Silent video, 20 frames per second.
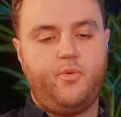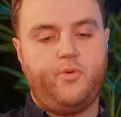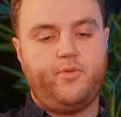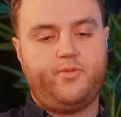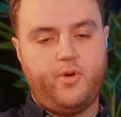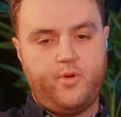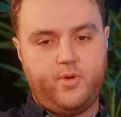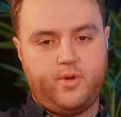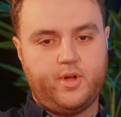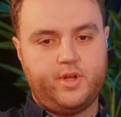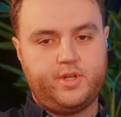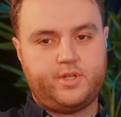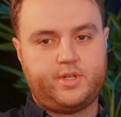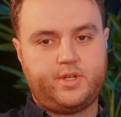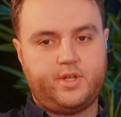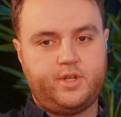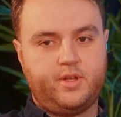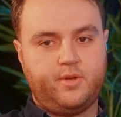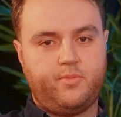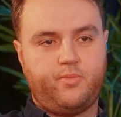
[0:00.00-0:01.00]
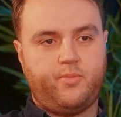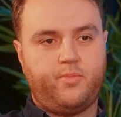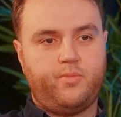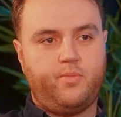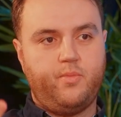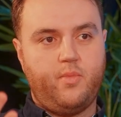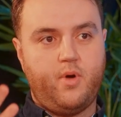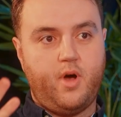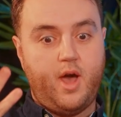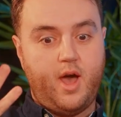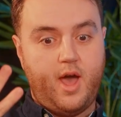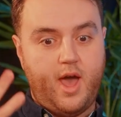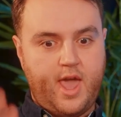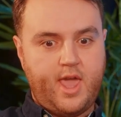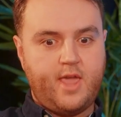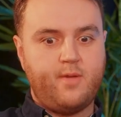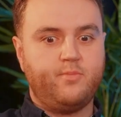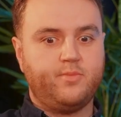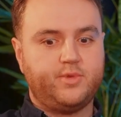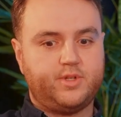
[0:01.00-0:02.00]
more focused,
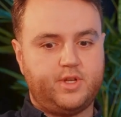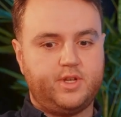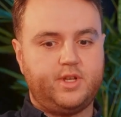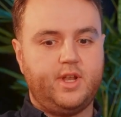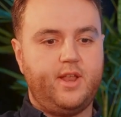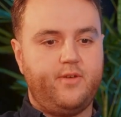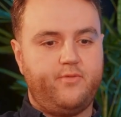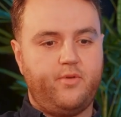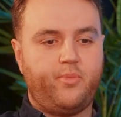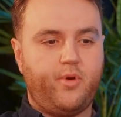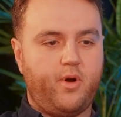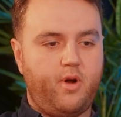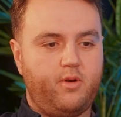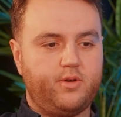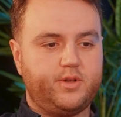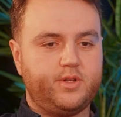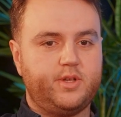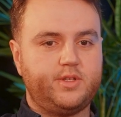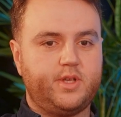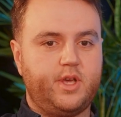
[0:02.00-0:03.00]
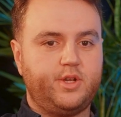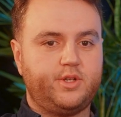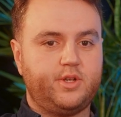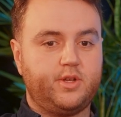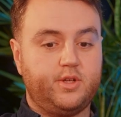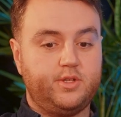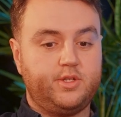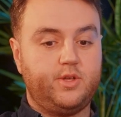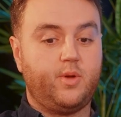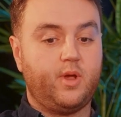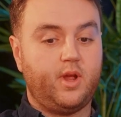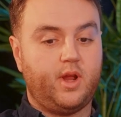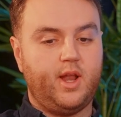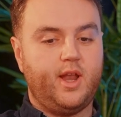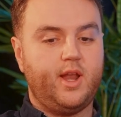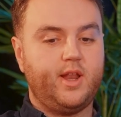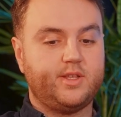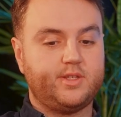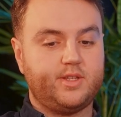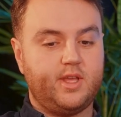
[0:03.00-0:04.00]
aims to deliver prioritization because you can
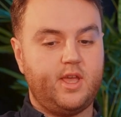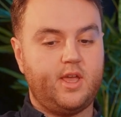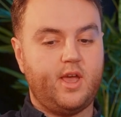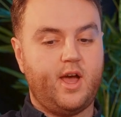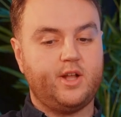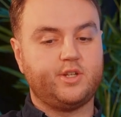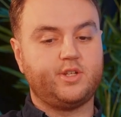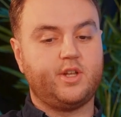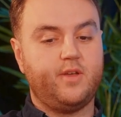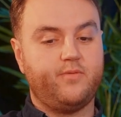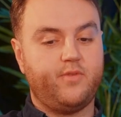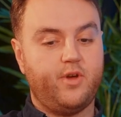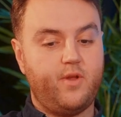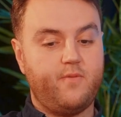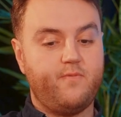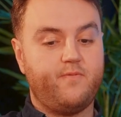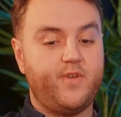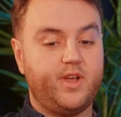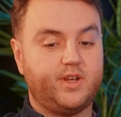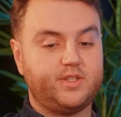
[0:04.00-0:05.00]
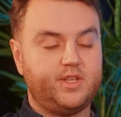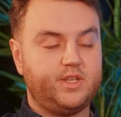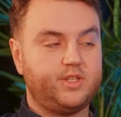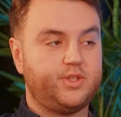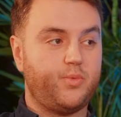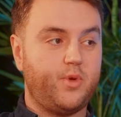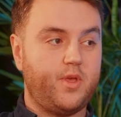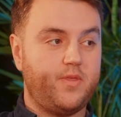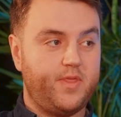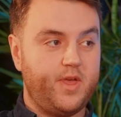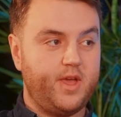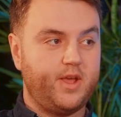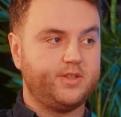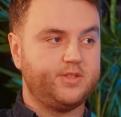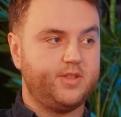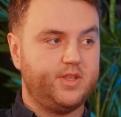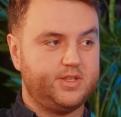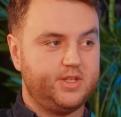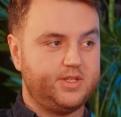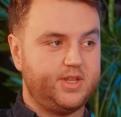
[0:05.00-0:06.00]
clearly see, actually, if I don't fix these 3 things
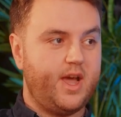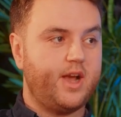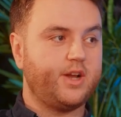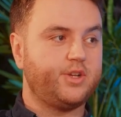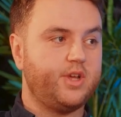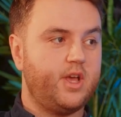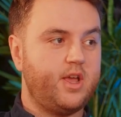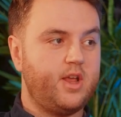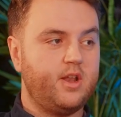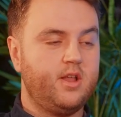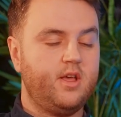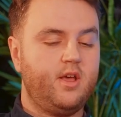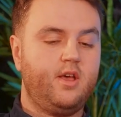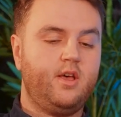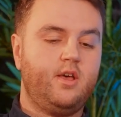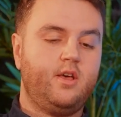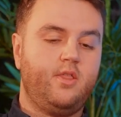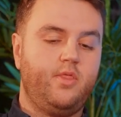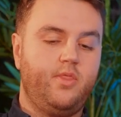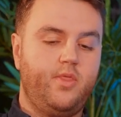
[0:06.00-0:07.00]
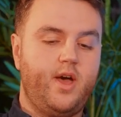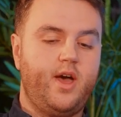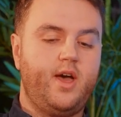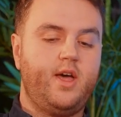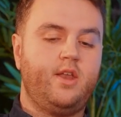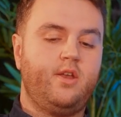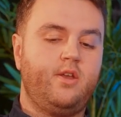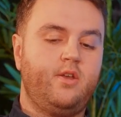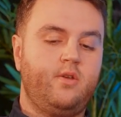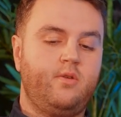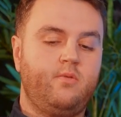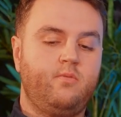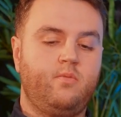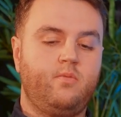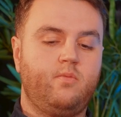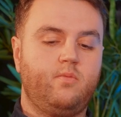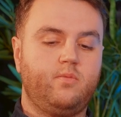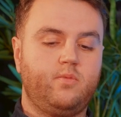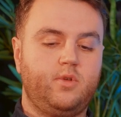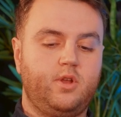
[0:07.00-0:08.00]
in this attack chain, then
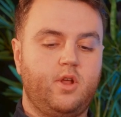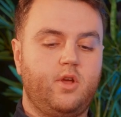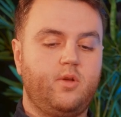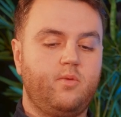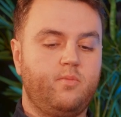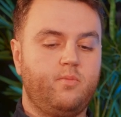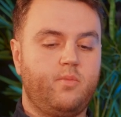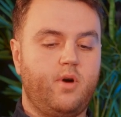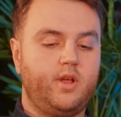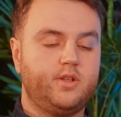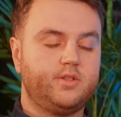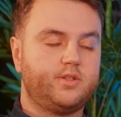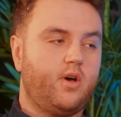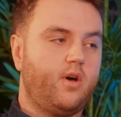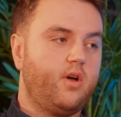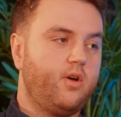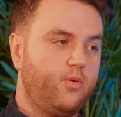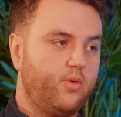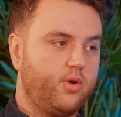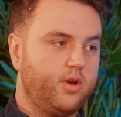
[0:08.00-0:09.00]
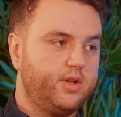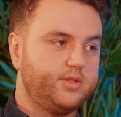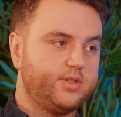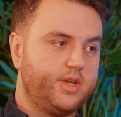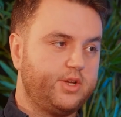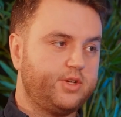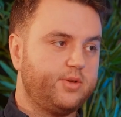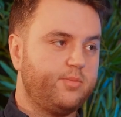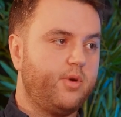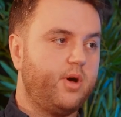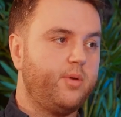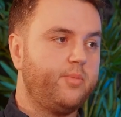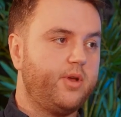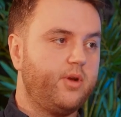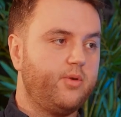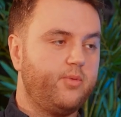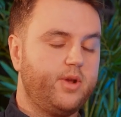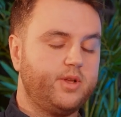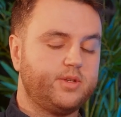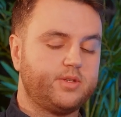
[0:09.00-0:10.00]
my entire organization might be
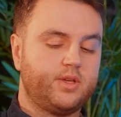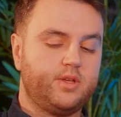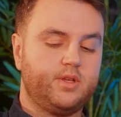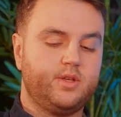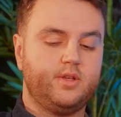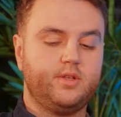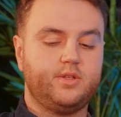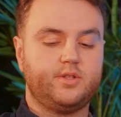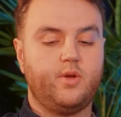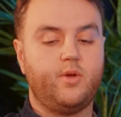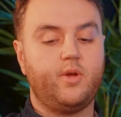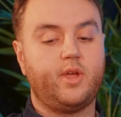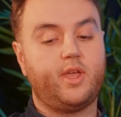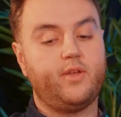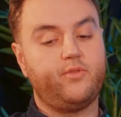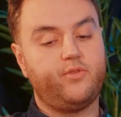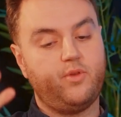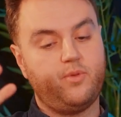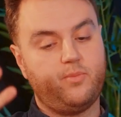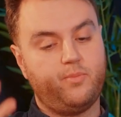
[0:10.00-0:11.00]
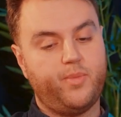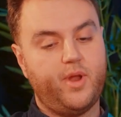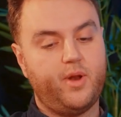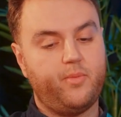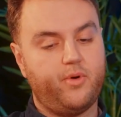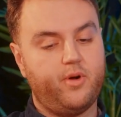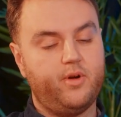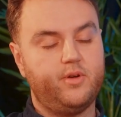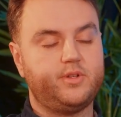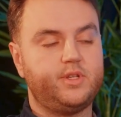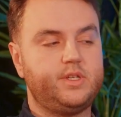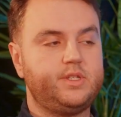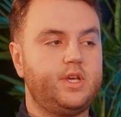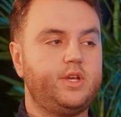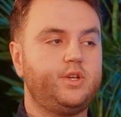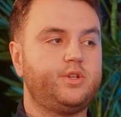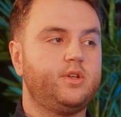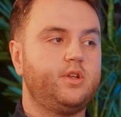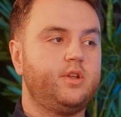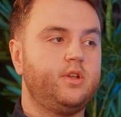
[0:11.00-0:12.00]
at risk. So it gives you better
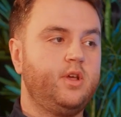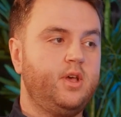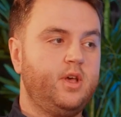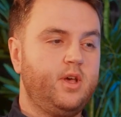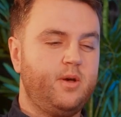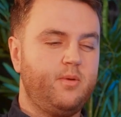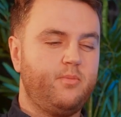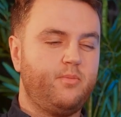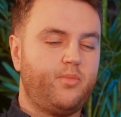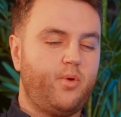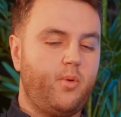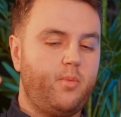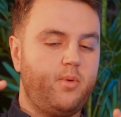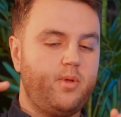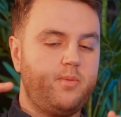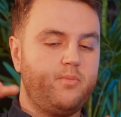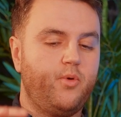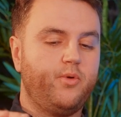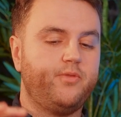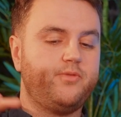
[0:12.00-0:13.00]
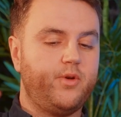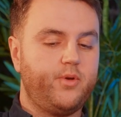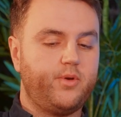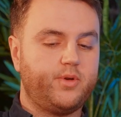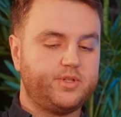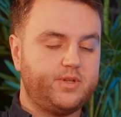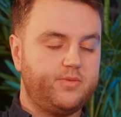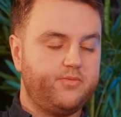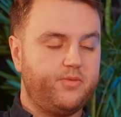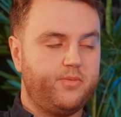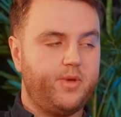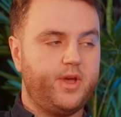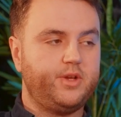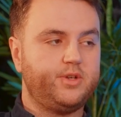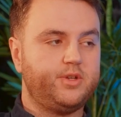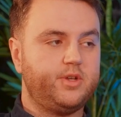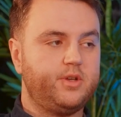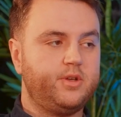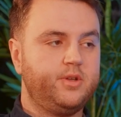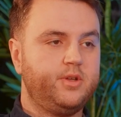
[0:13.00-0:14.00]
prioritization, probably more focused
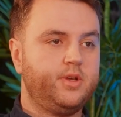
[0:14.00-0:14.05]
information.